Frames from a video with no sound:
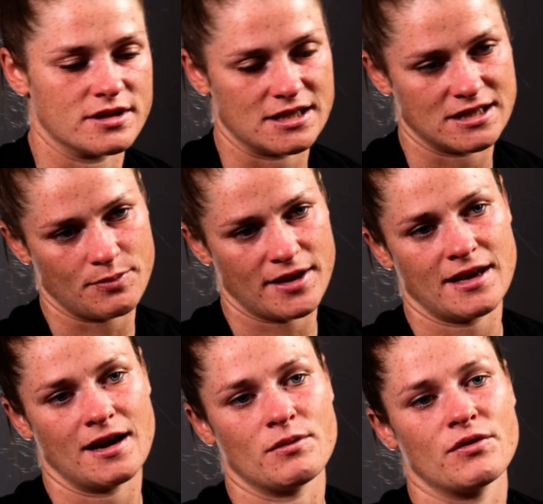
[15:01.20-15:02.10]
sister
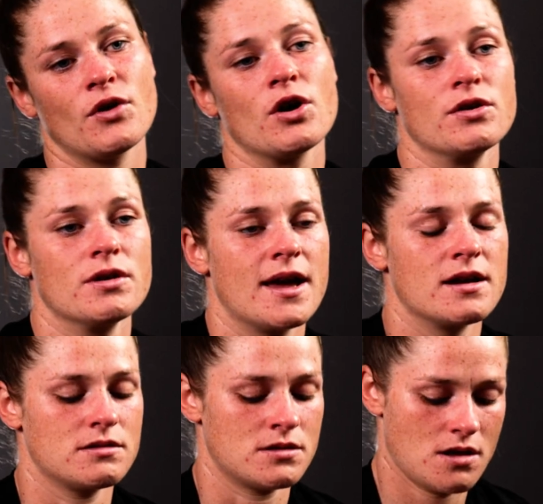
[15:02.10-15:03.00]
picking up the phone
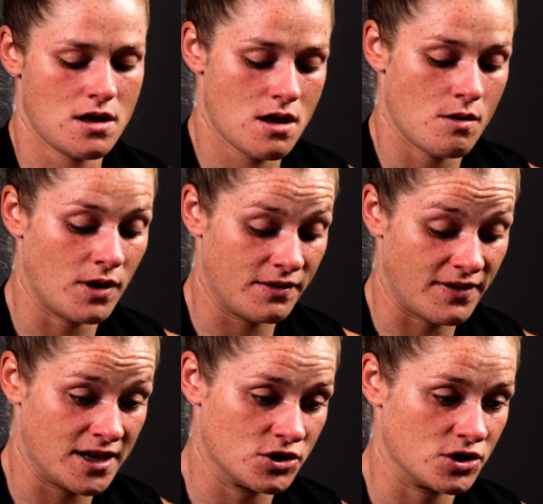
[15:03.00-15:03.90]
and my
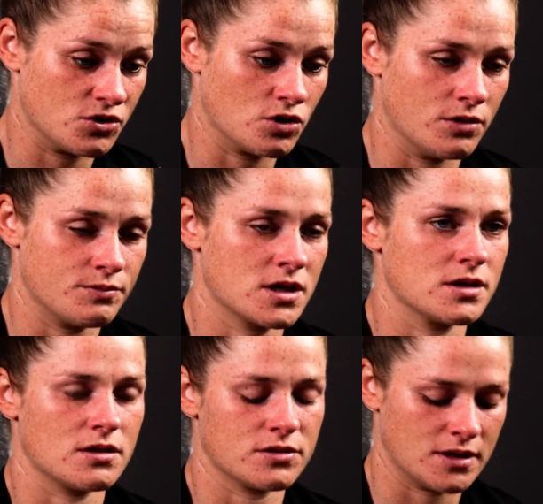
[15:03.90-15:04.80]
face just dropped
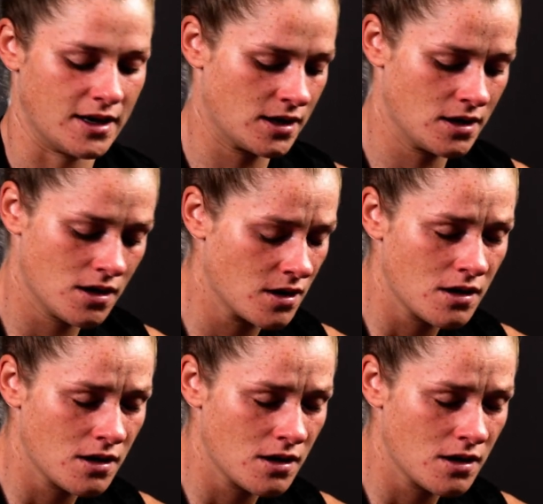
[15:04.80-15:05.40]
because I was like,